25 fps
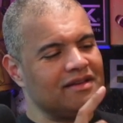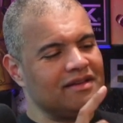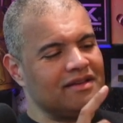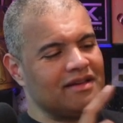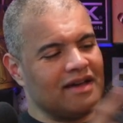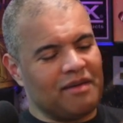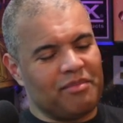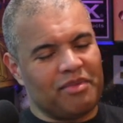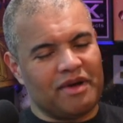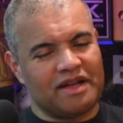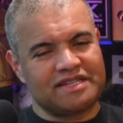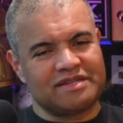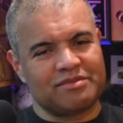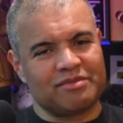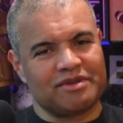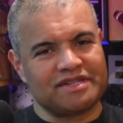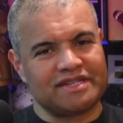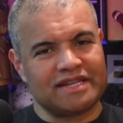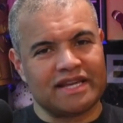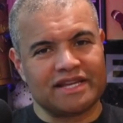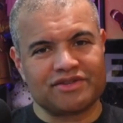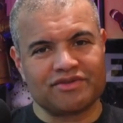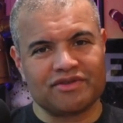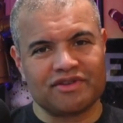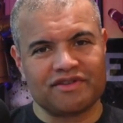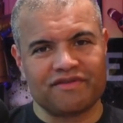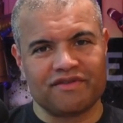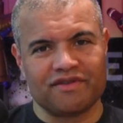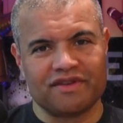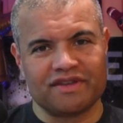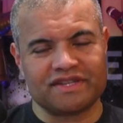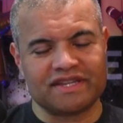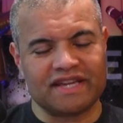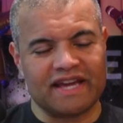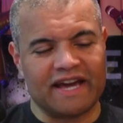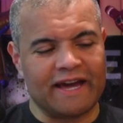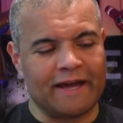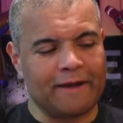I bought some accessories for this
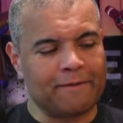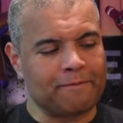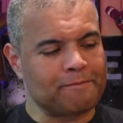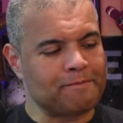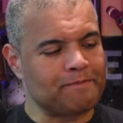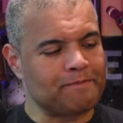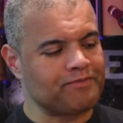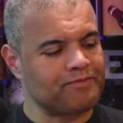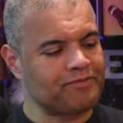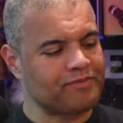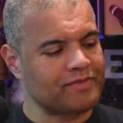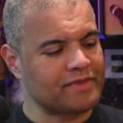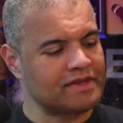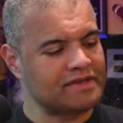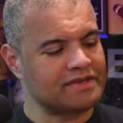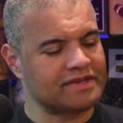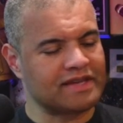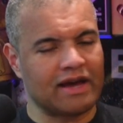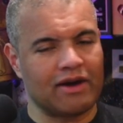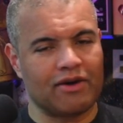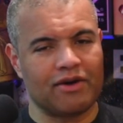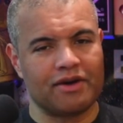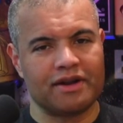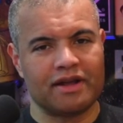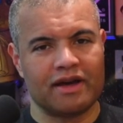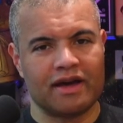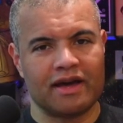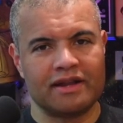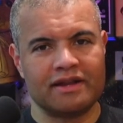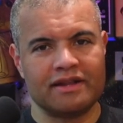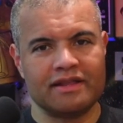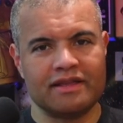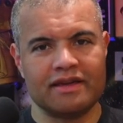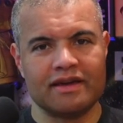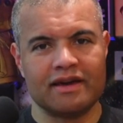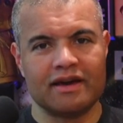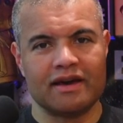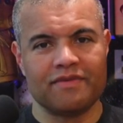guy. Scoured on
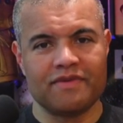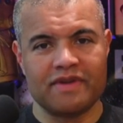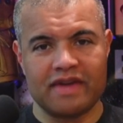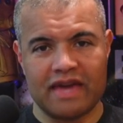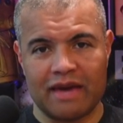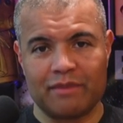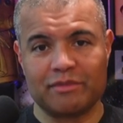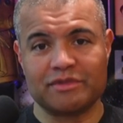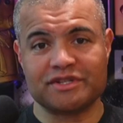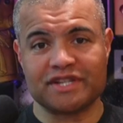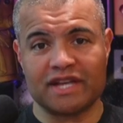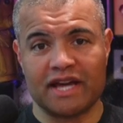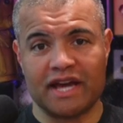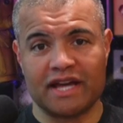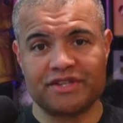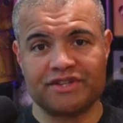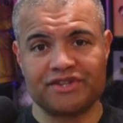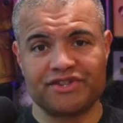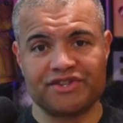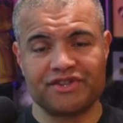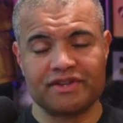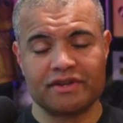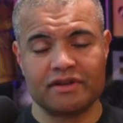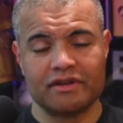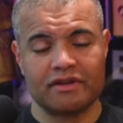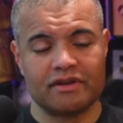the Amazons,